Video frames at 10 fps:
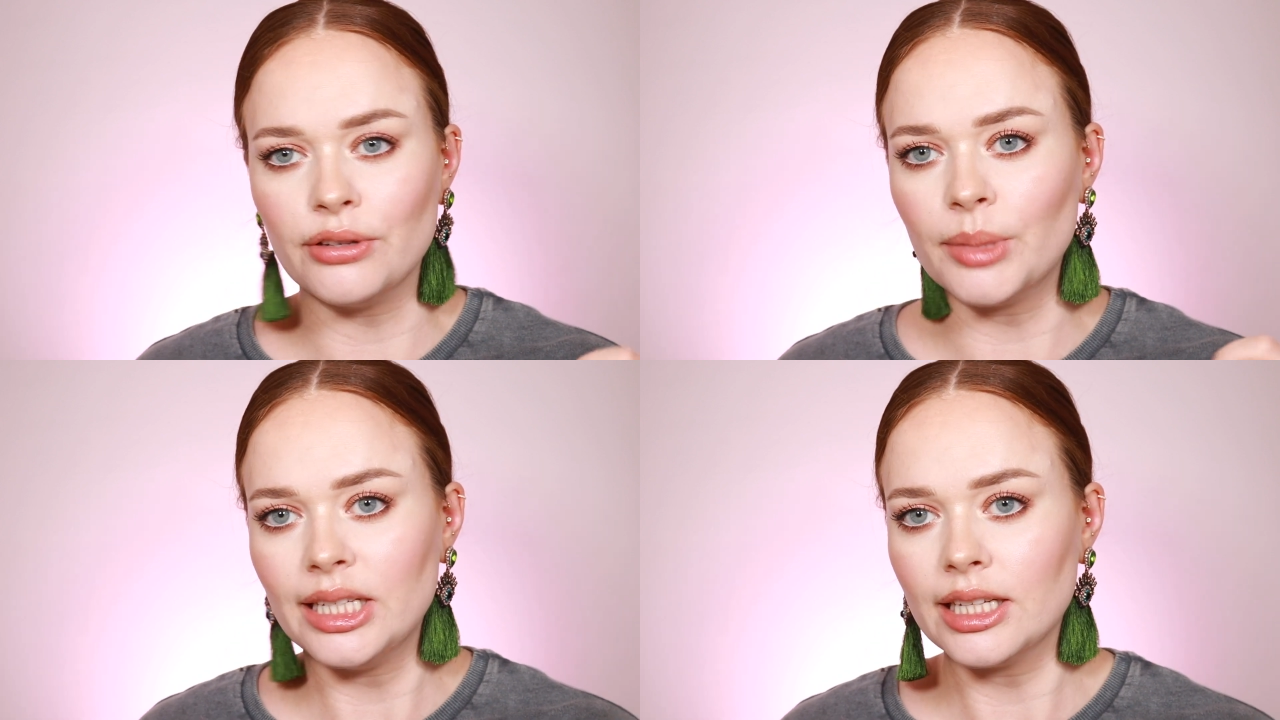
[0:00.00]

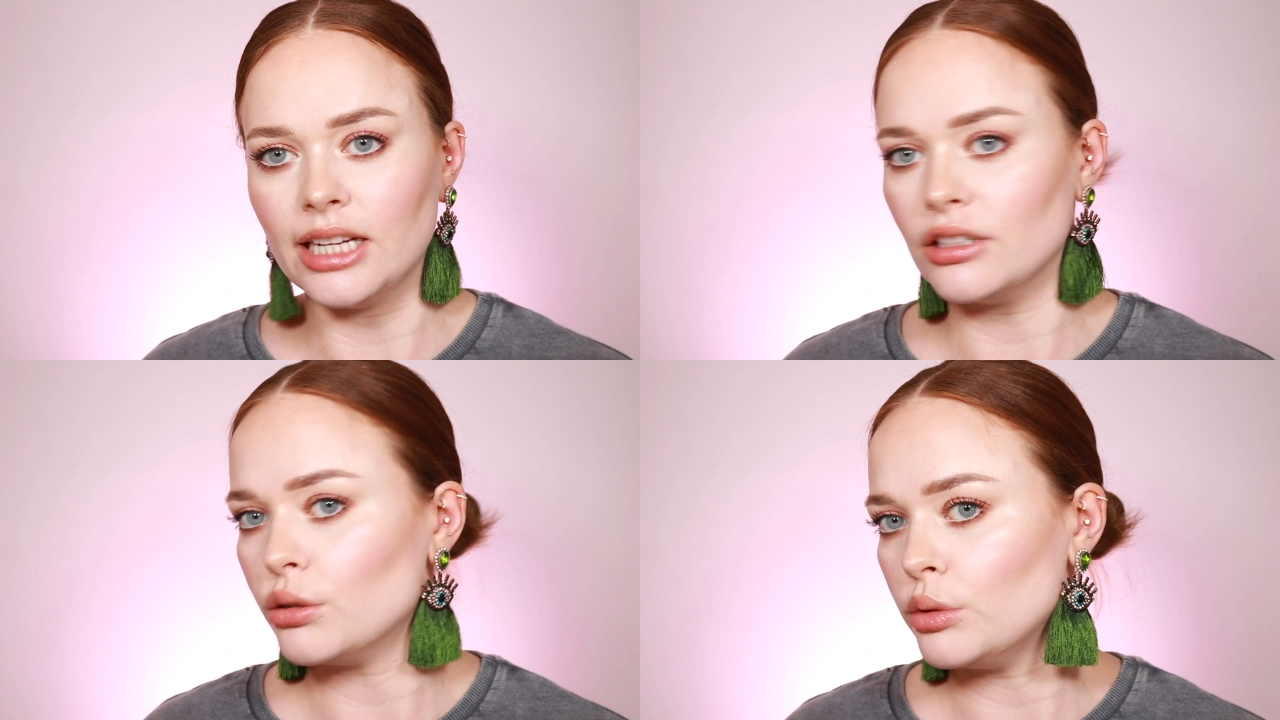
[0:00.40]
to my
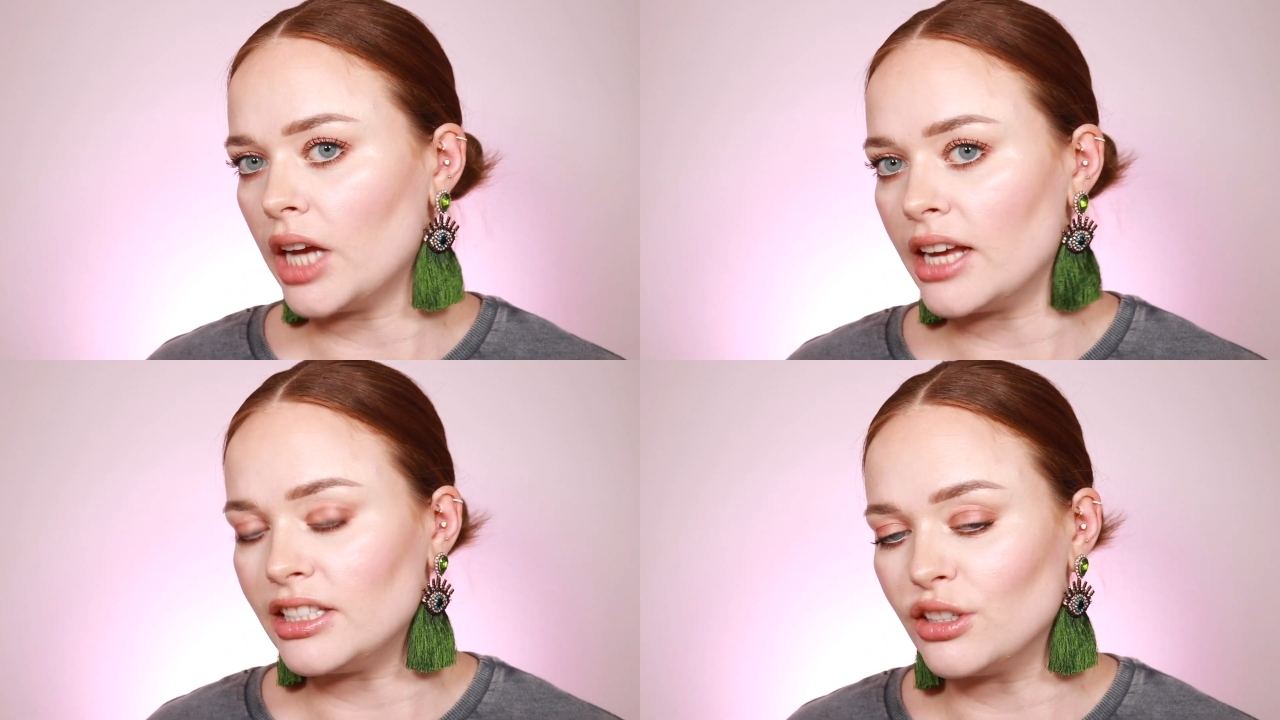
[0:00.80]
skin tone
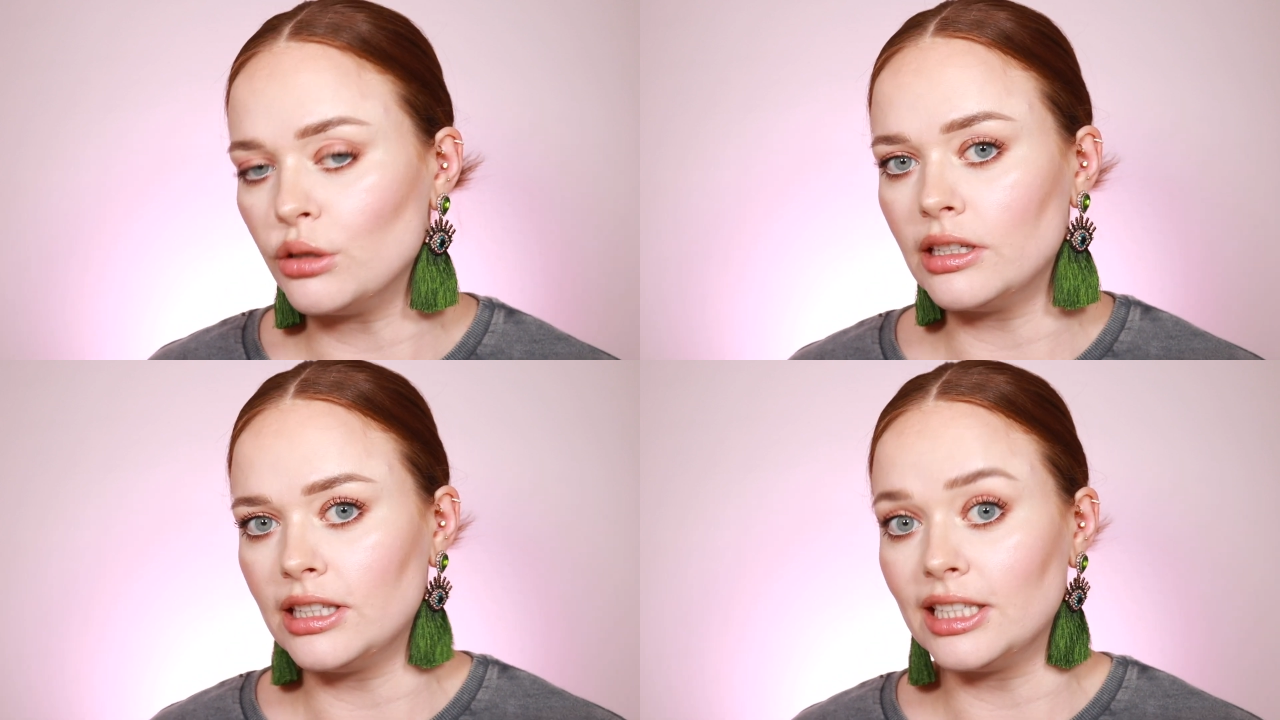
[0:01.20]
as
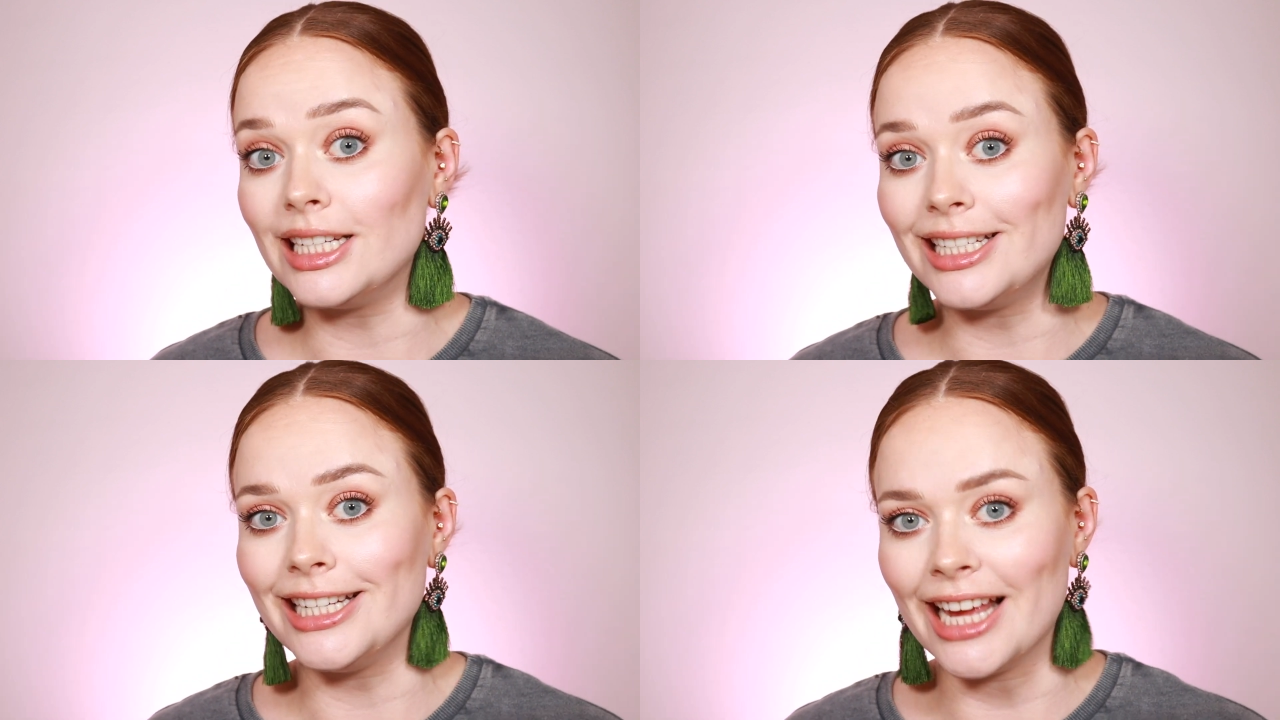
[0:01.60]
good as it
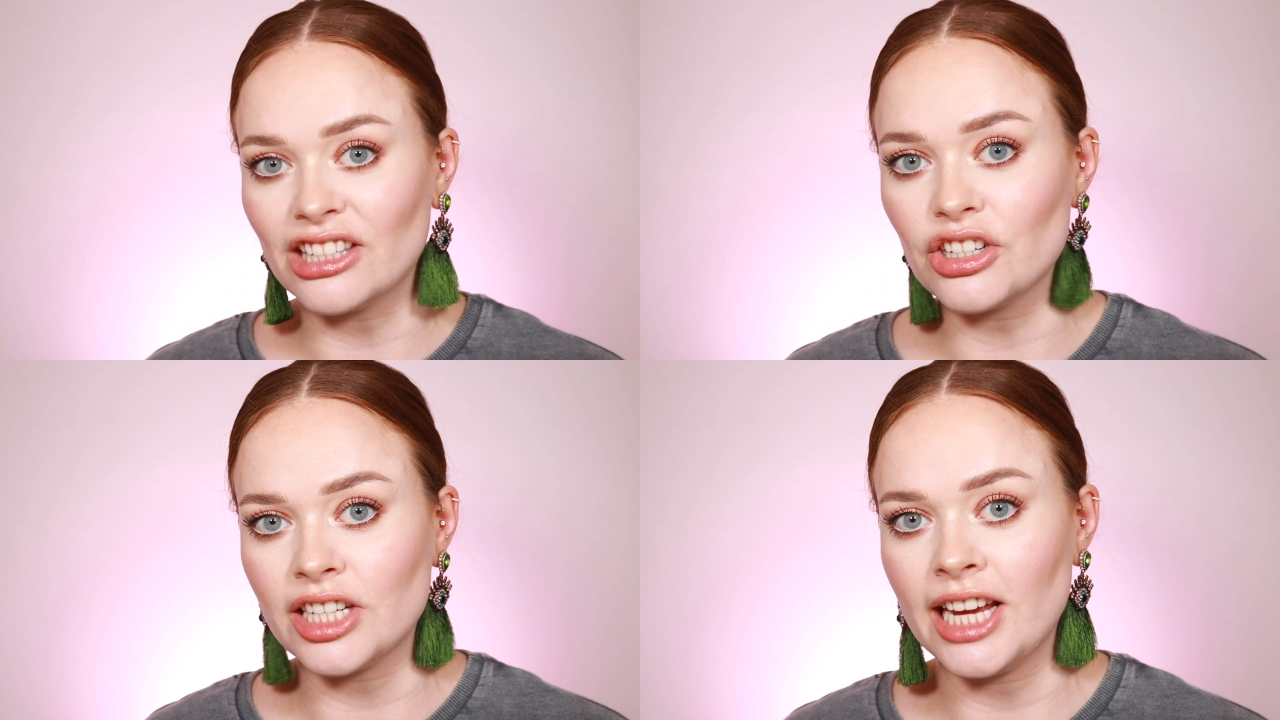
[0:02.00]
did
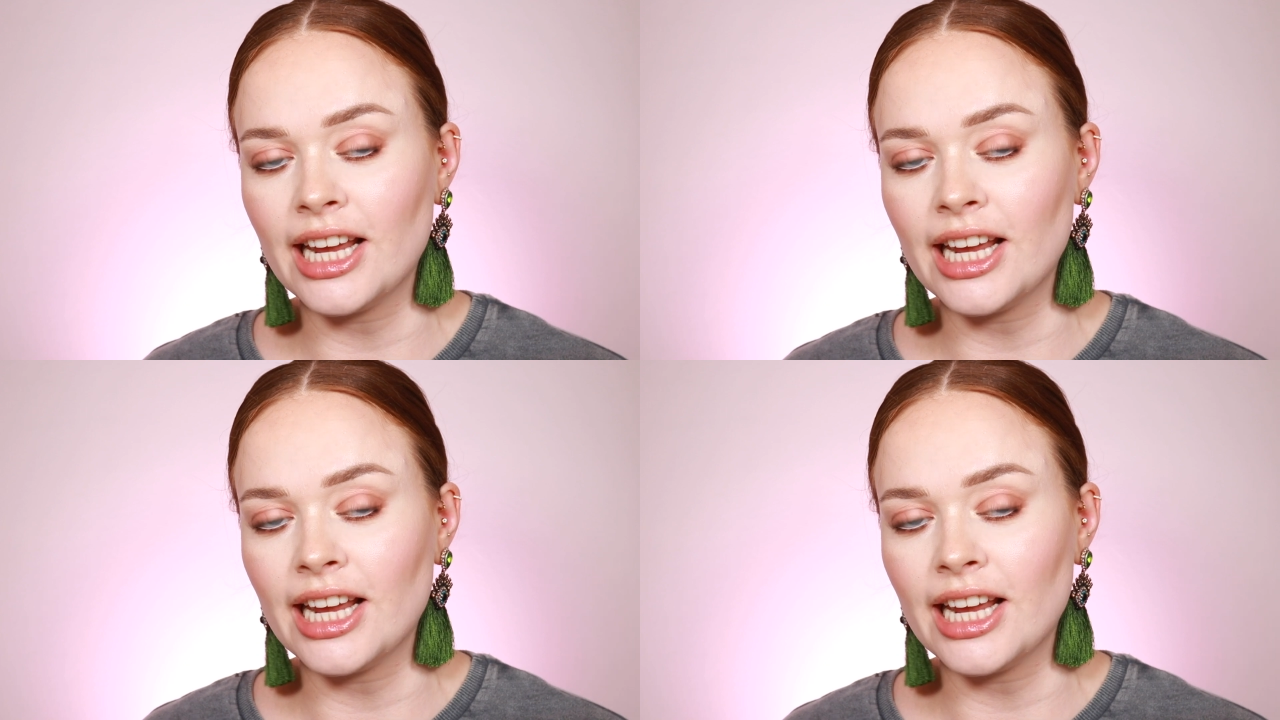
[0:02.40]
yesterday,